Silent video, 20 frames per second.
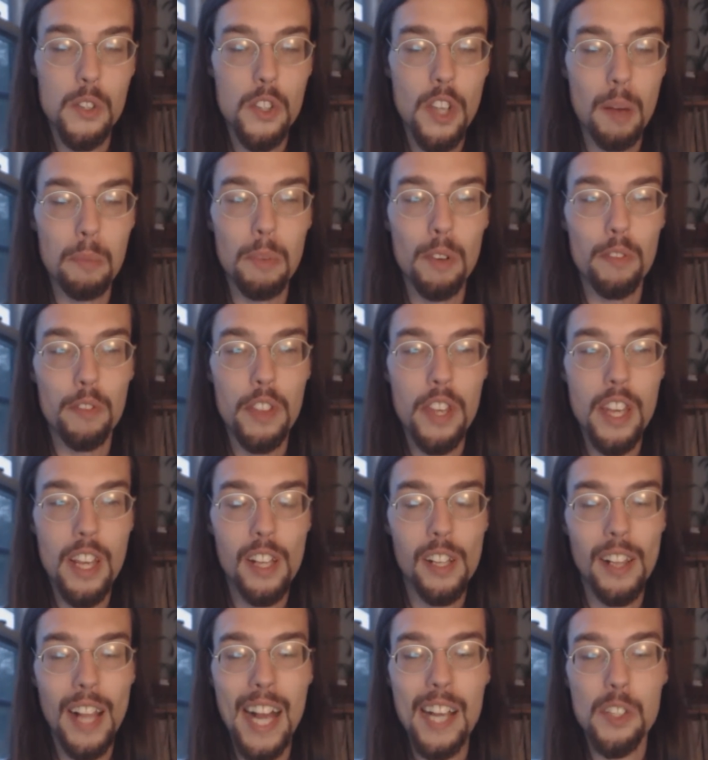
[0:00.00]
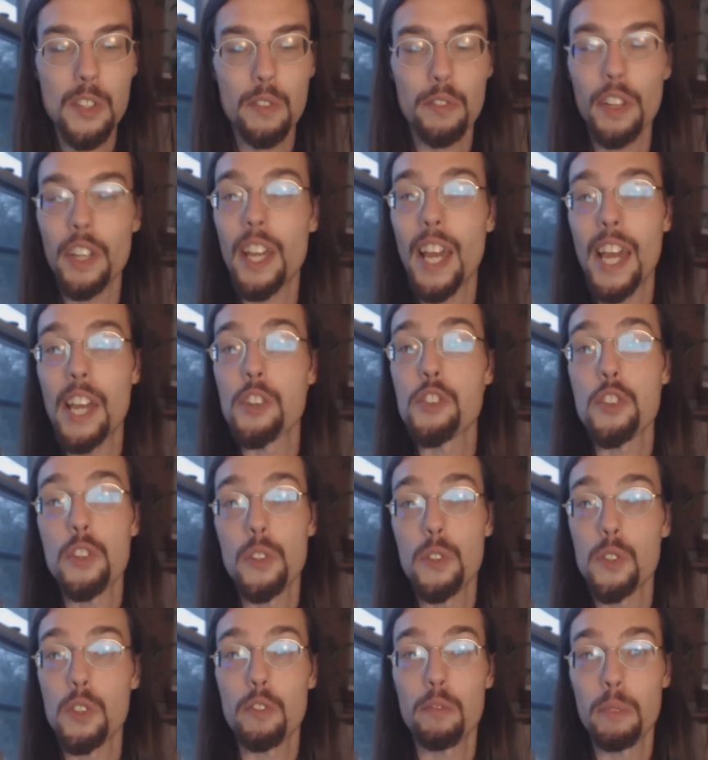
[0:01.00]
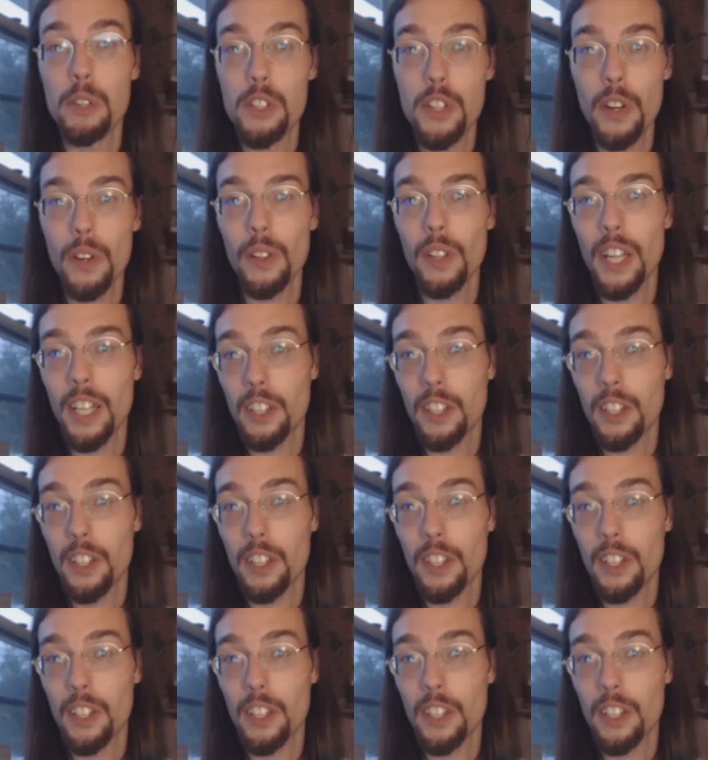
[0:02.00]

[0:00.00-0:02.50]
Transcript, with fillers: some of the classifications of material,